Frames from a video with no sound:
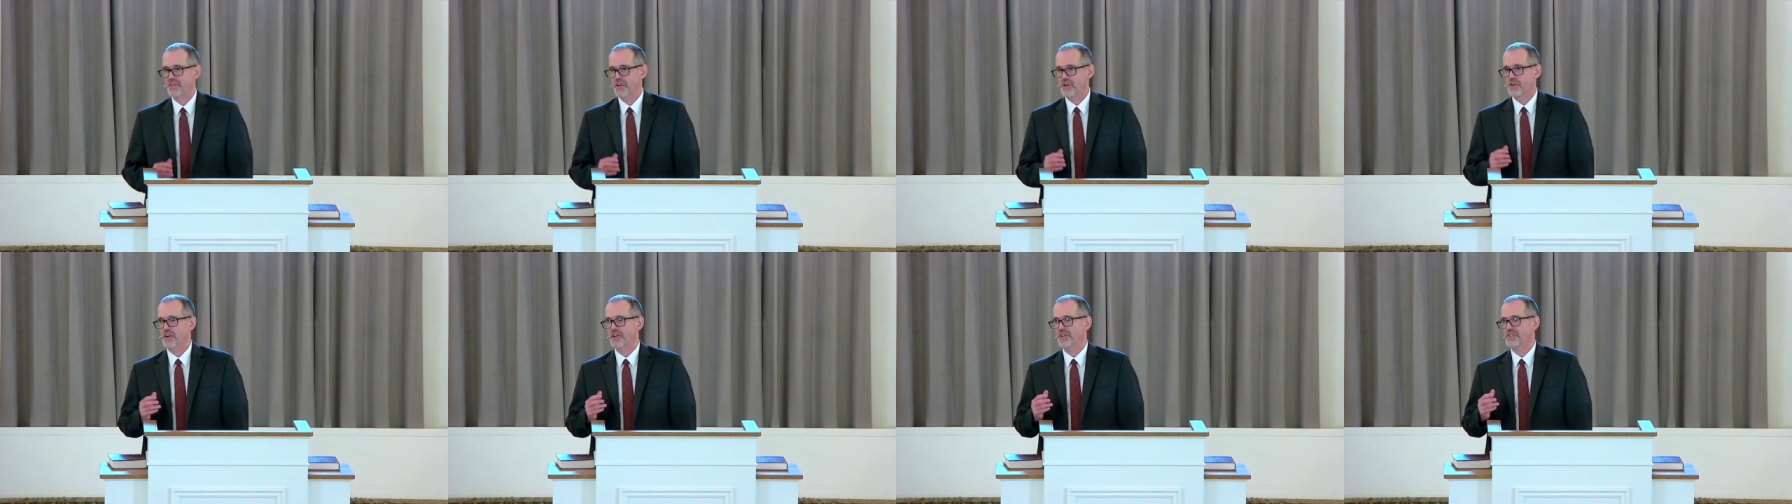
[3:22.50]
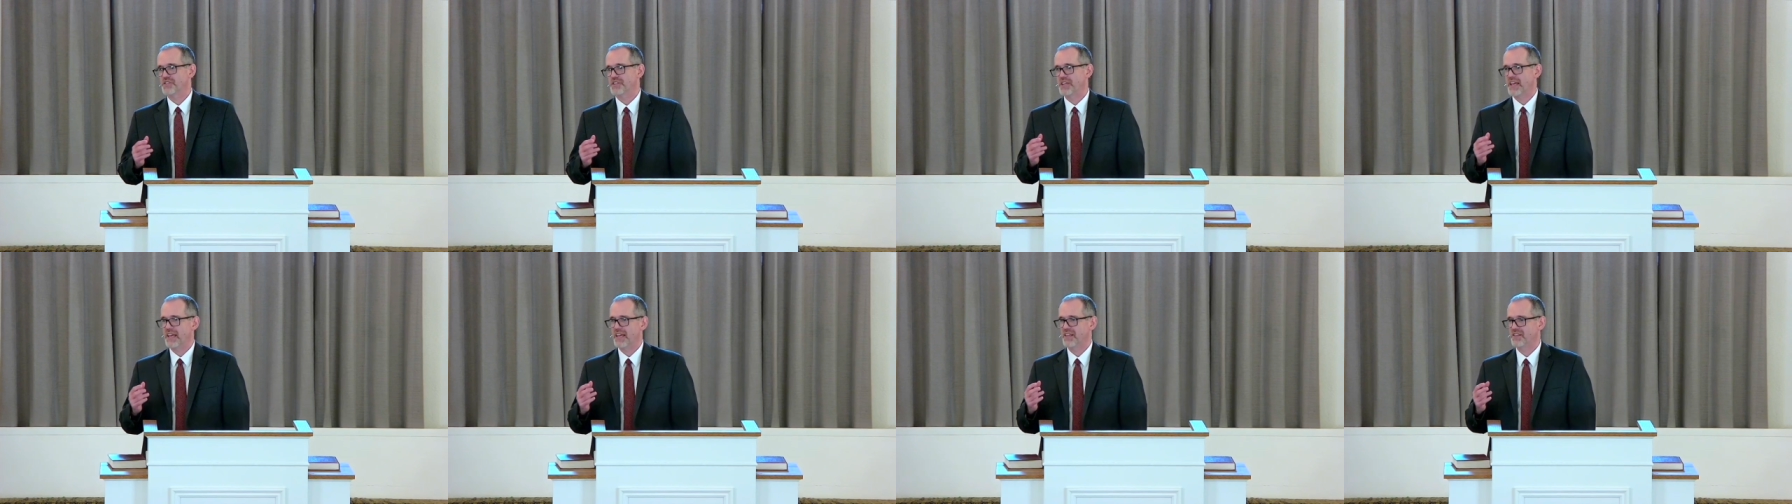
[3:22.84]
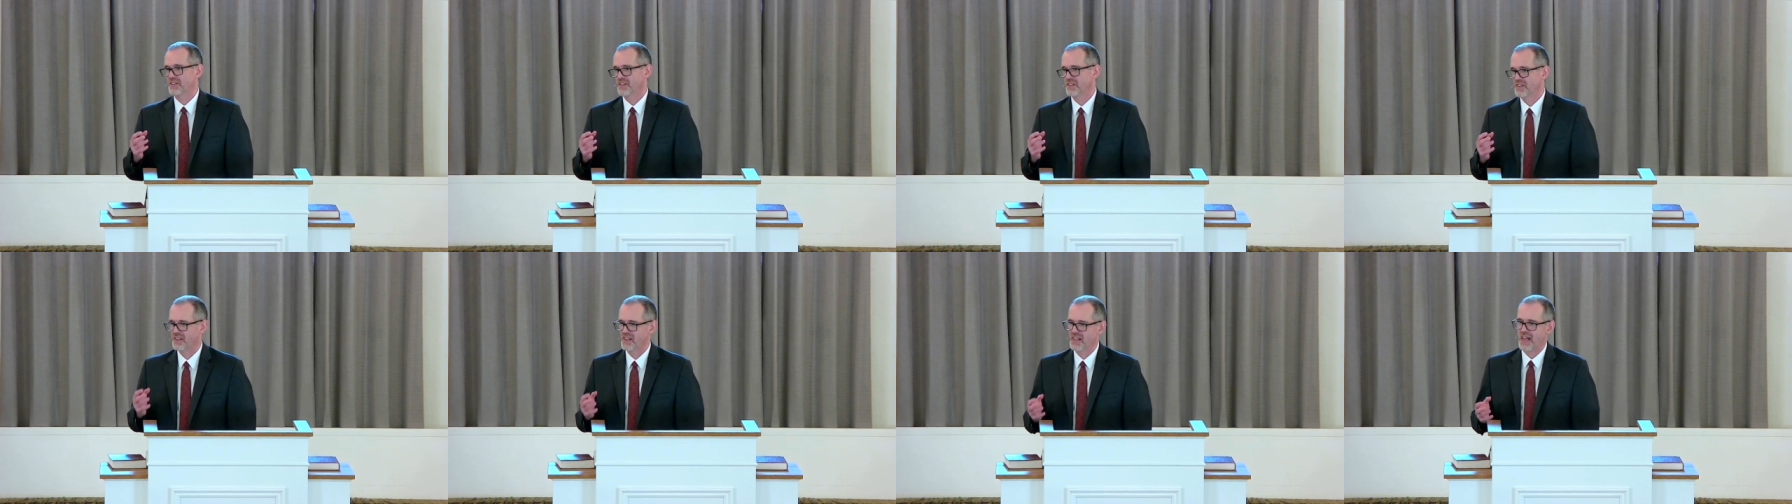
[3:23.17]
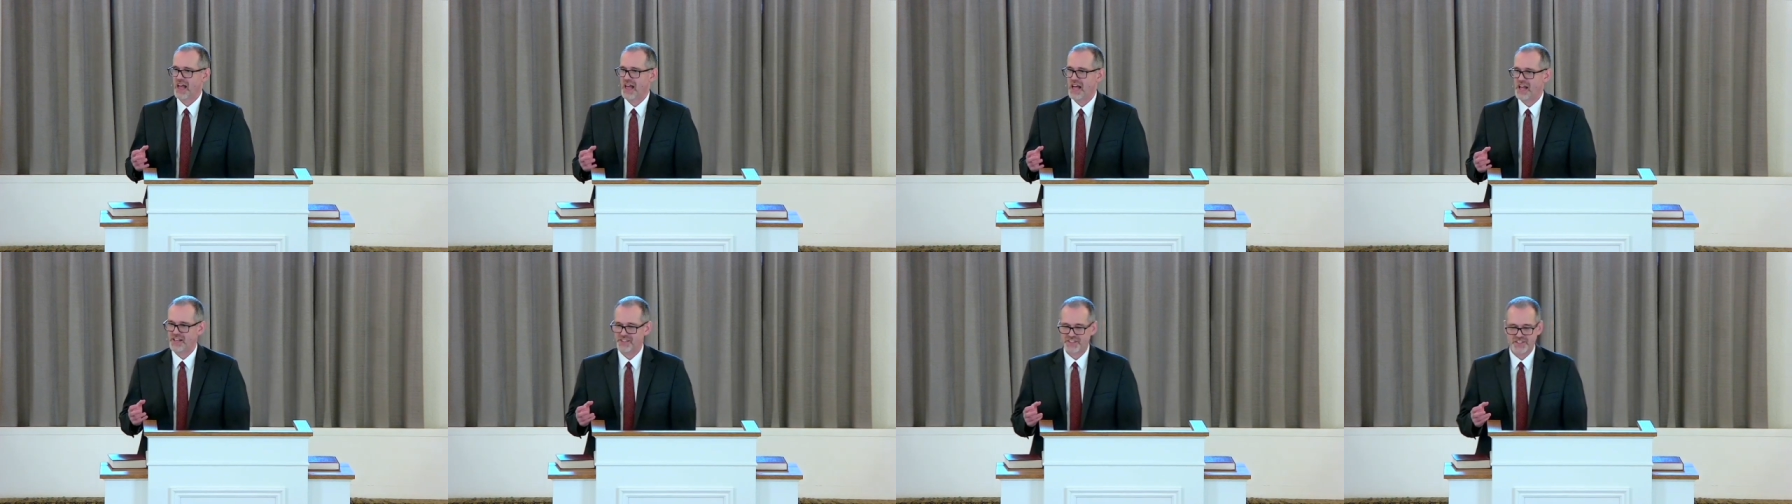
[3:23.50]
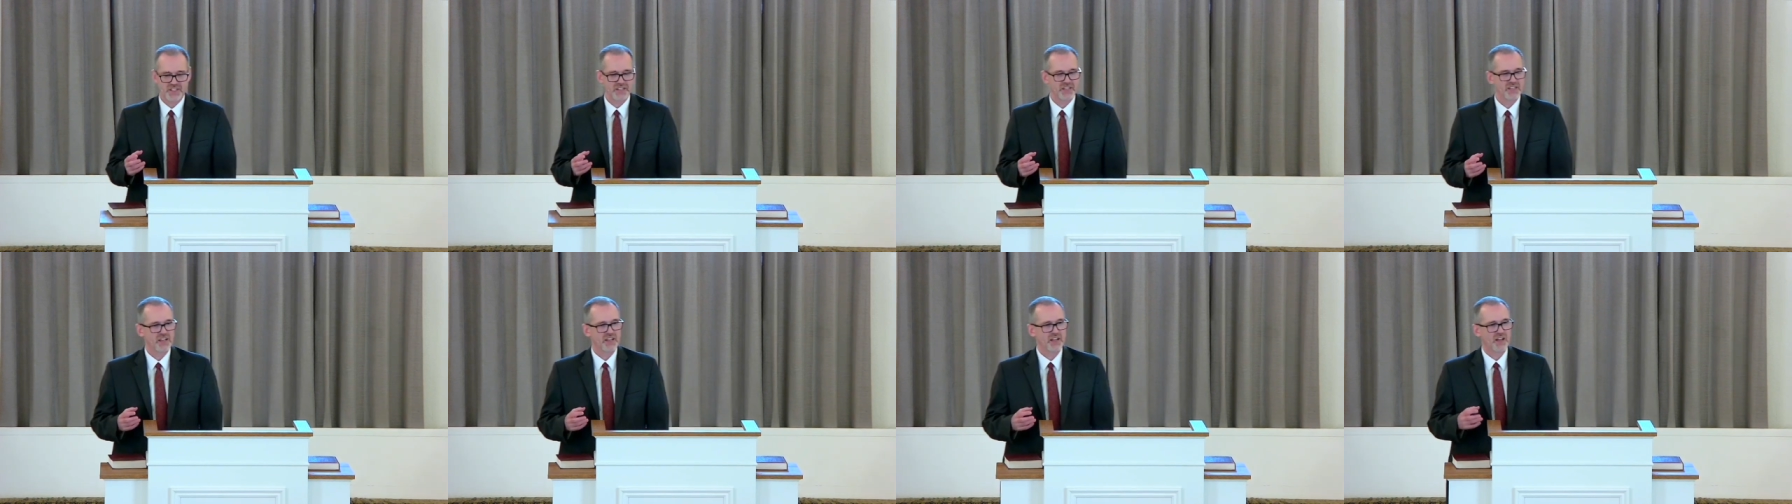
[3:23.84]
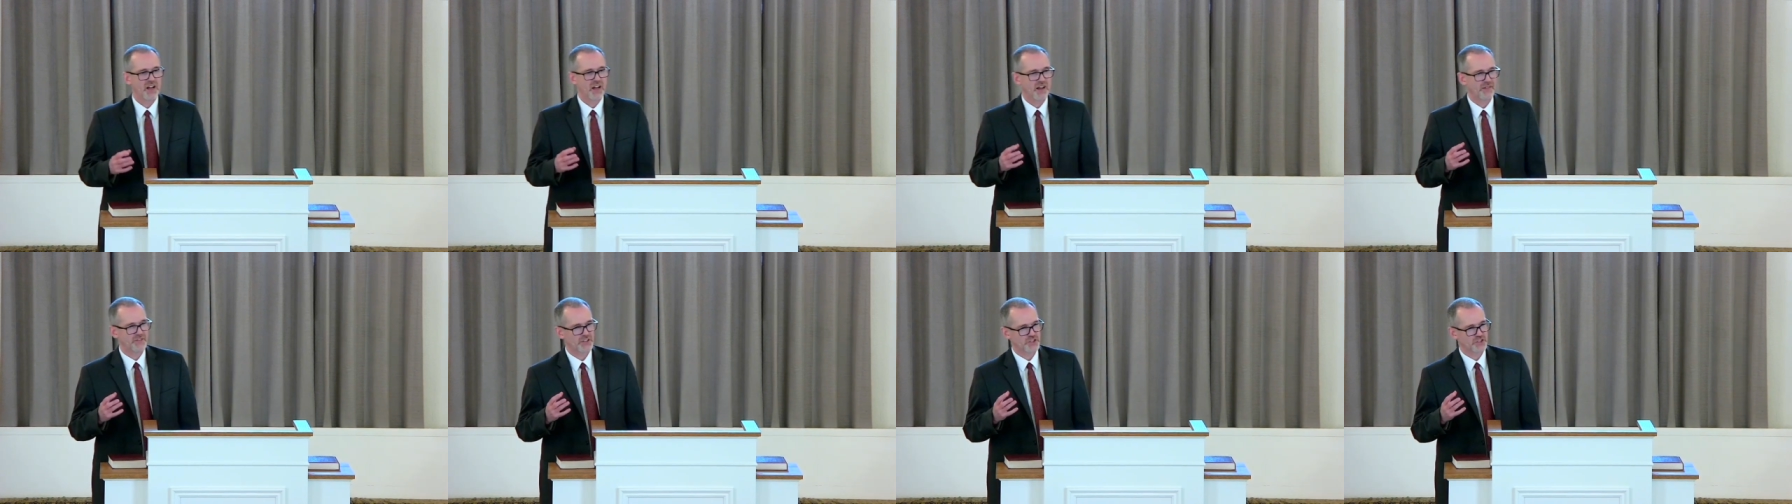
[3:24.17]
there is a lot
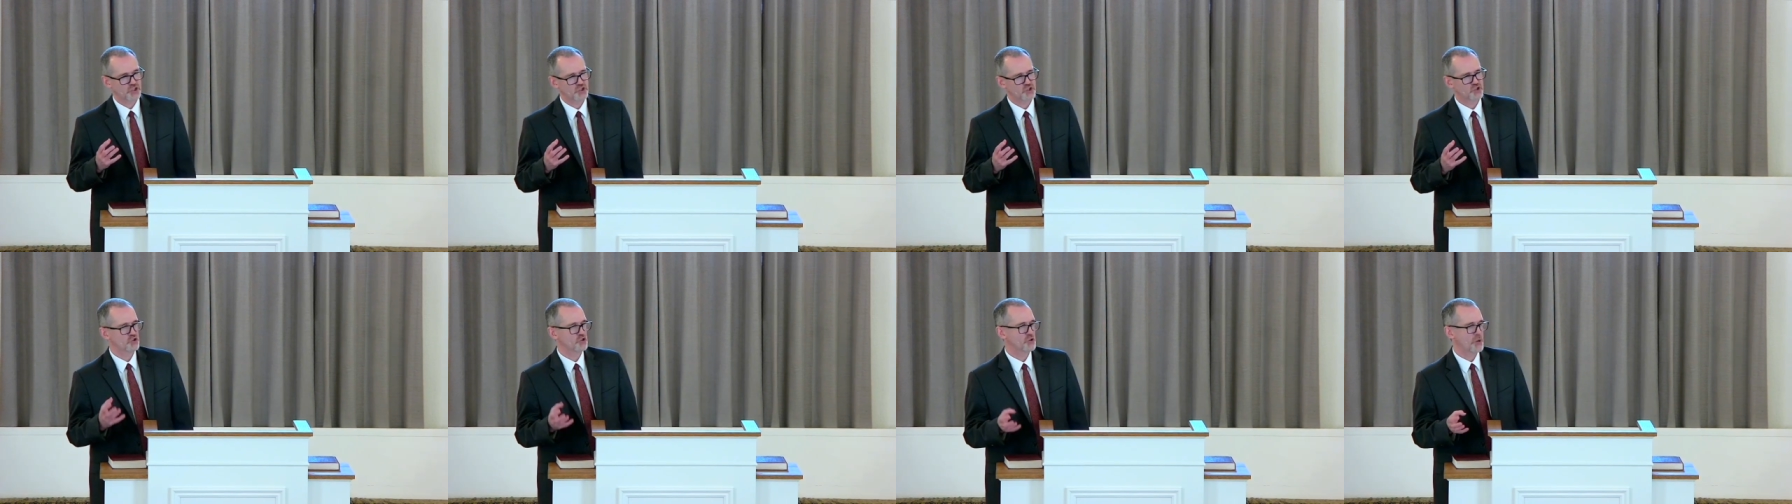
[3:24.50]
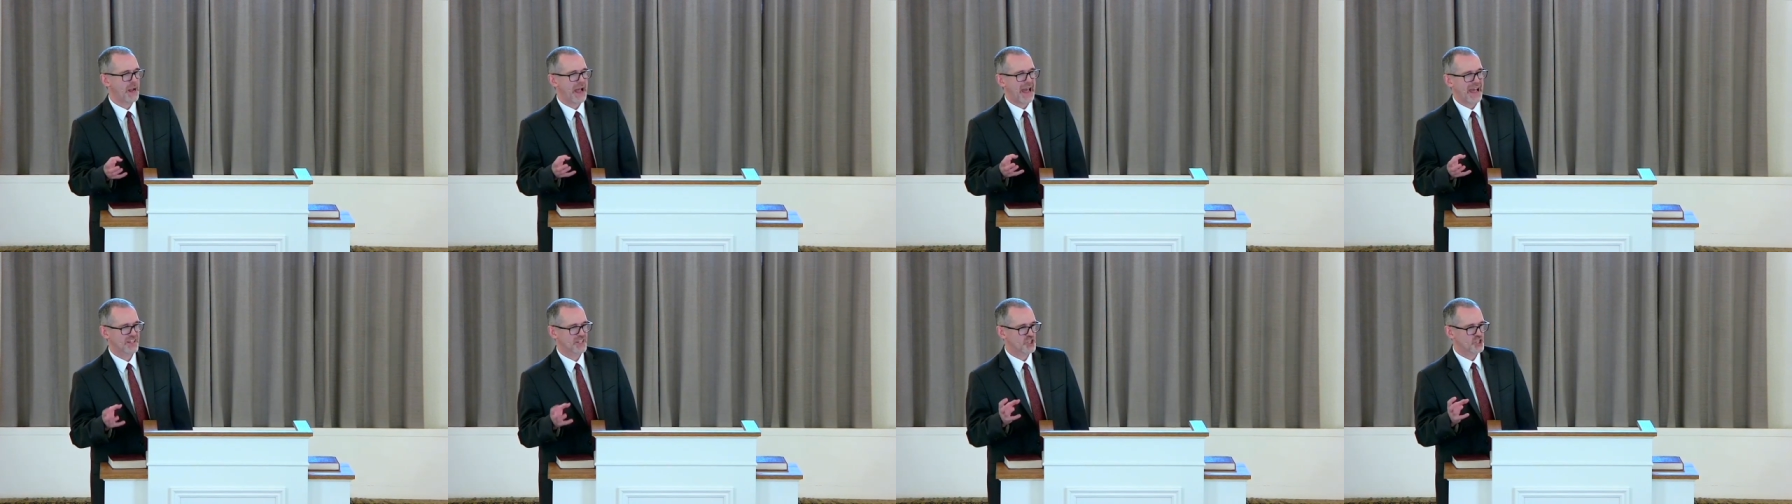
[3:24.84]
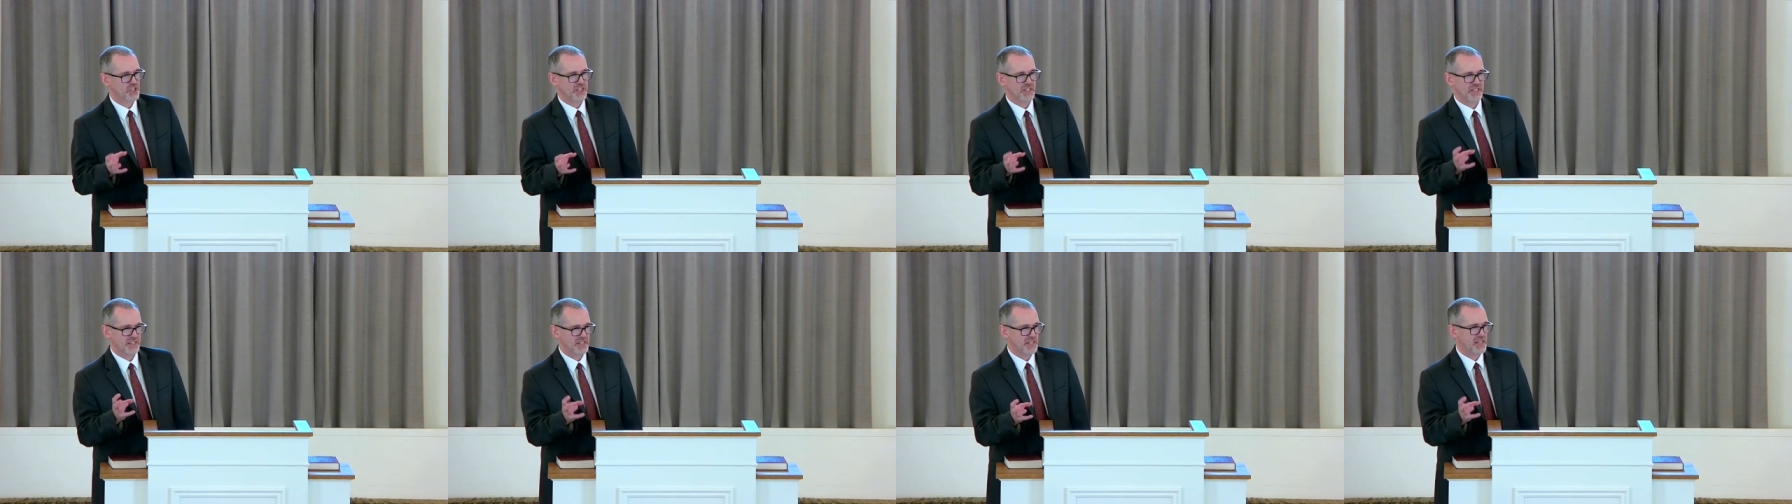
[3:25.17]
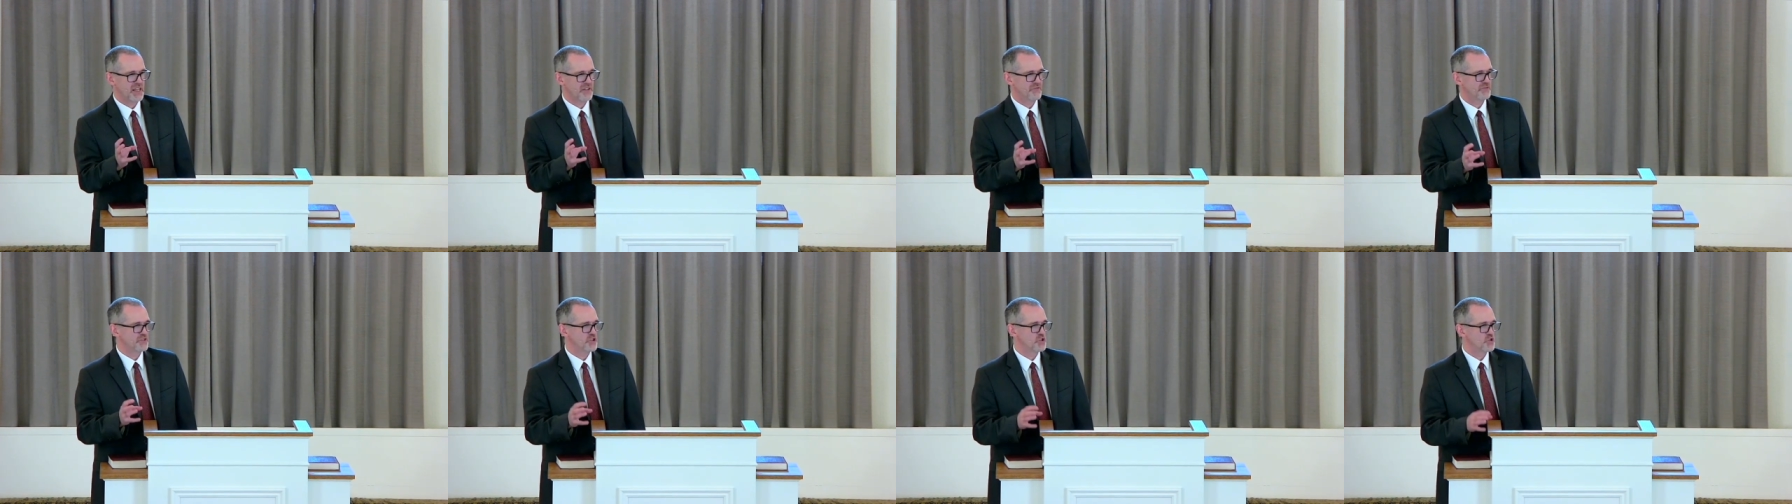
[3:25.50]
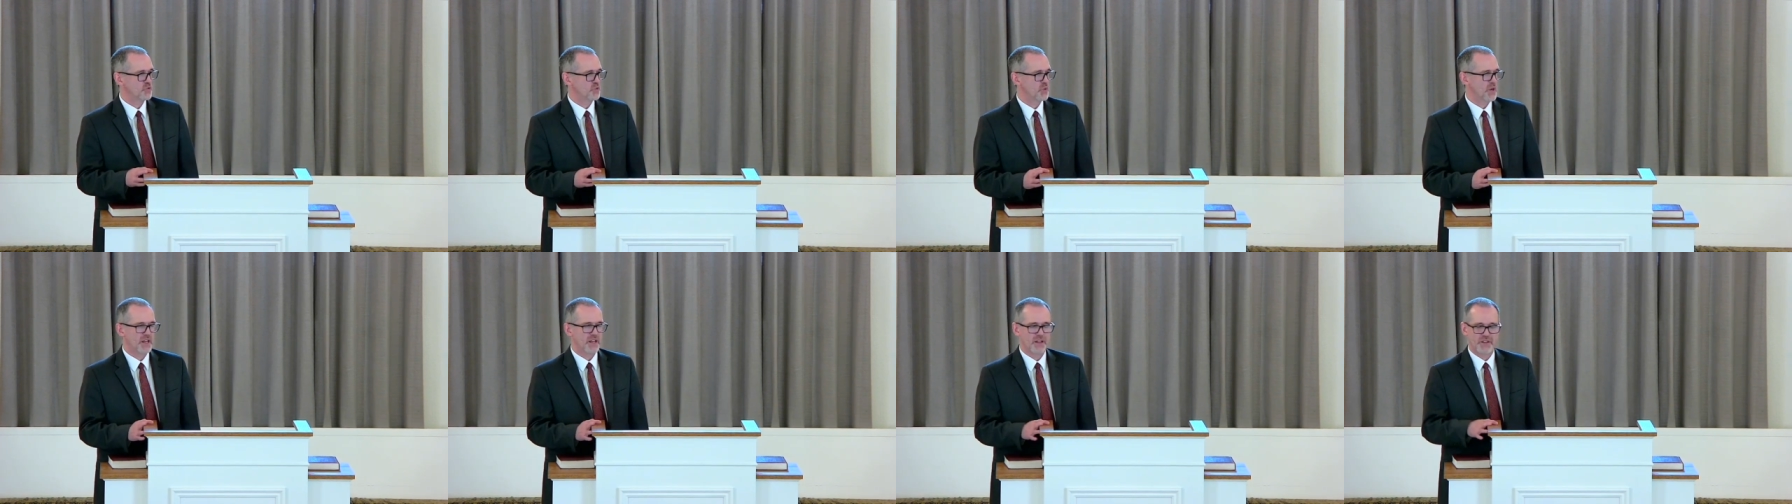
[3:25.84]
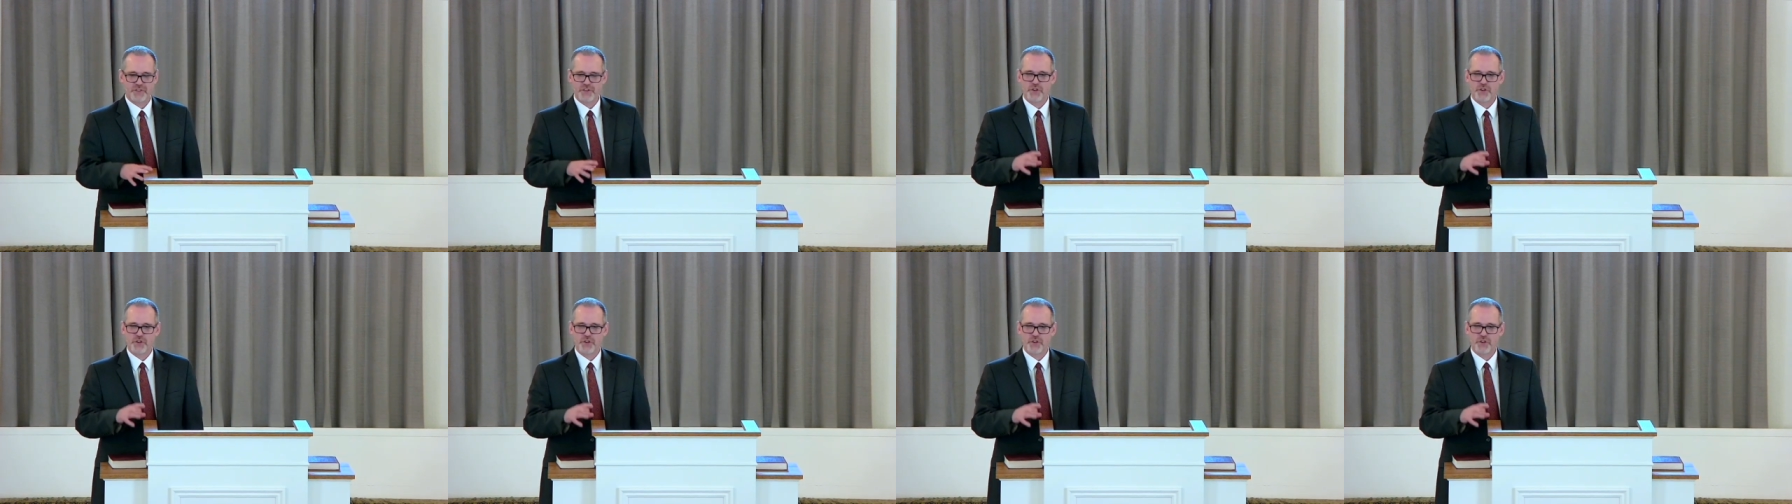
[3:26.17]
of attraction, if you will.